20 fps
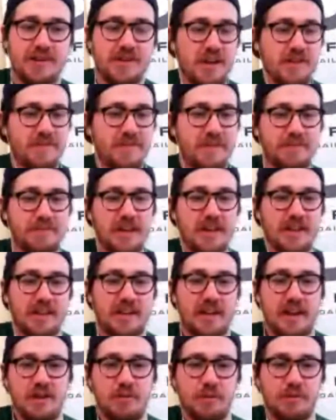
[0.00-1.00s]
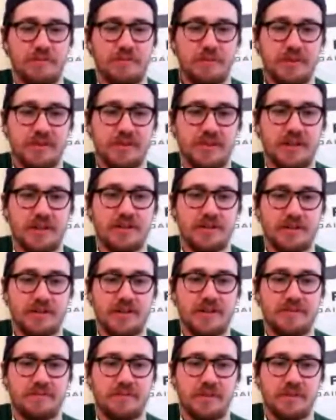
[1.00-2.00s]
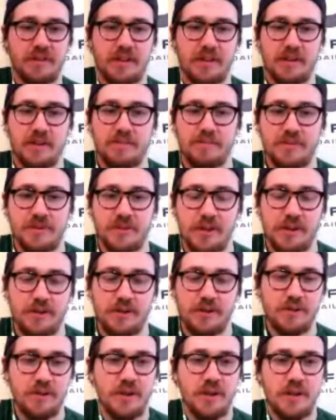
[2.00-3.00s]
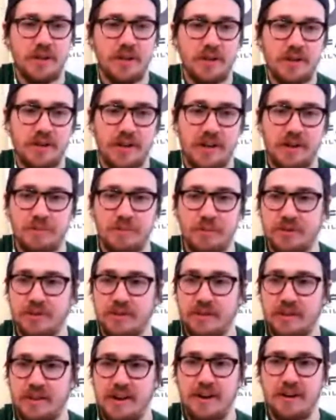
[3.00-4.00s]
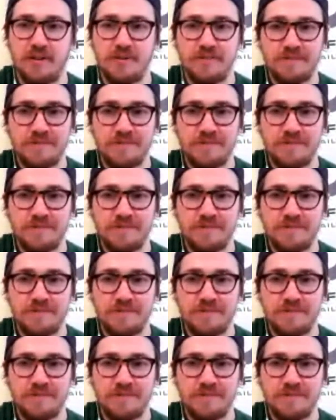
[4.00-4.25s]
I'm taking anyone from the Suns, it's definitely him. So I'm with you there.